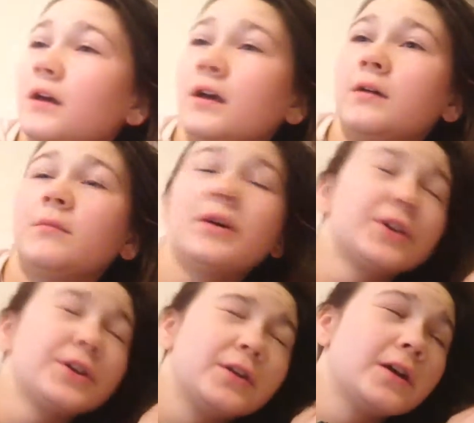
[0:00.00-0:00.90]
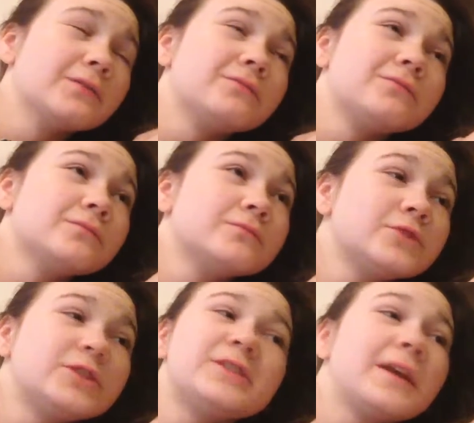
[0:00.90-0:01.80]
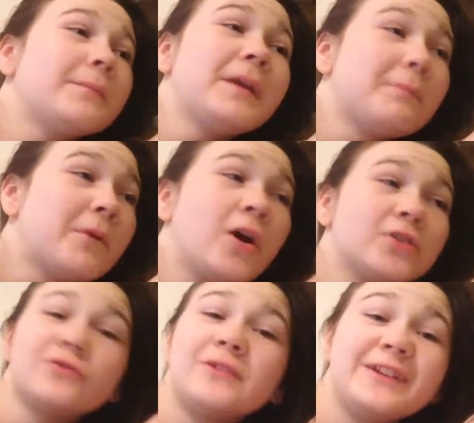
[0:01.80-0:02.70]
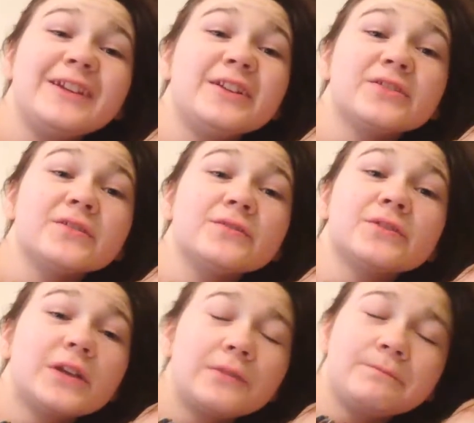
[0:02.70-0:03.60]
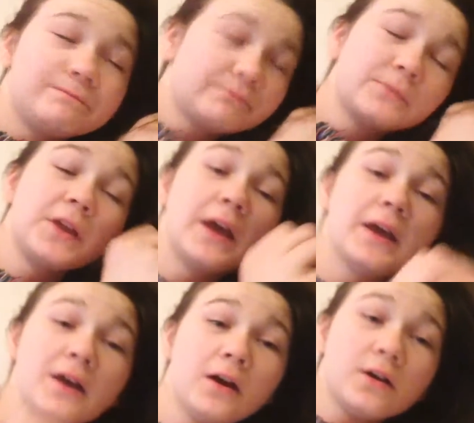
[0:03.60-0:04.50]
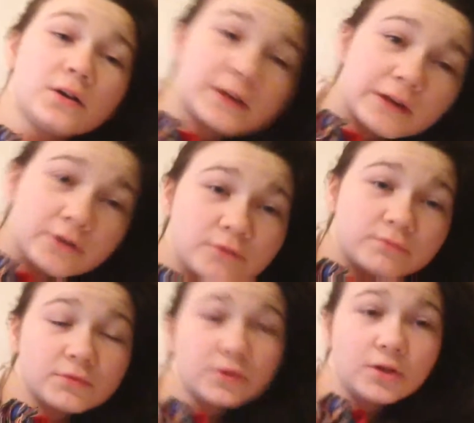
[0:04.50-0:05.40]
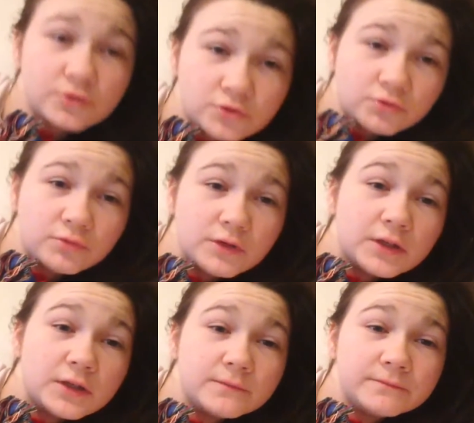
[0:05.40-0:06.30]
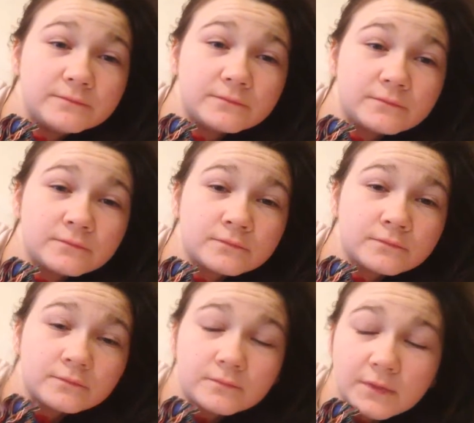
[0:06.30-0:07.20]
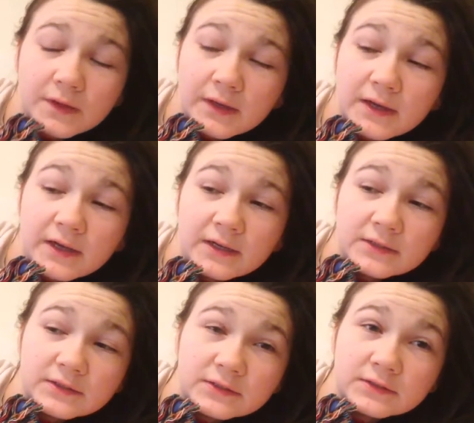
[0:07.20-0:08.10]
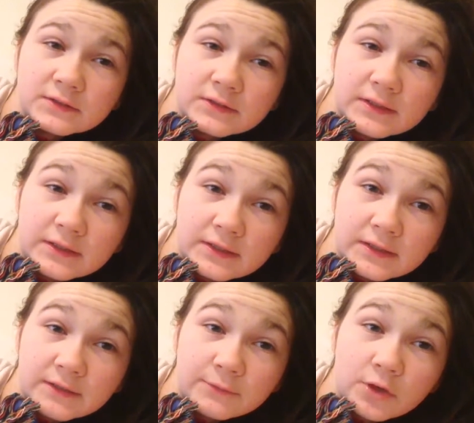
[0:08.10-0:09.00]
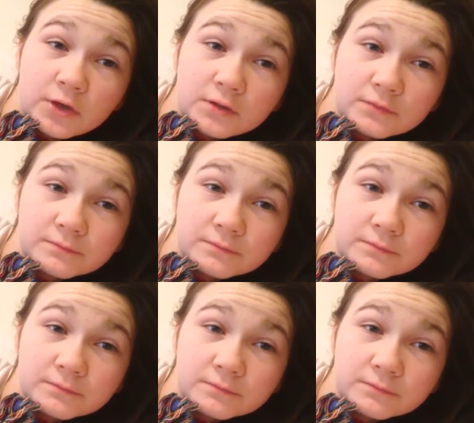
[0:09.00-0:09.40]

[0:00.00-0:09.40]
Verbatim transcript: I don't know. She said it'd be a parcel and it isn't, so, yeah. I'll go get up, go to the toilet, and edit the vlog,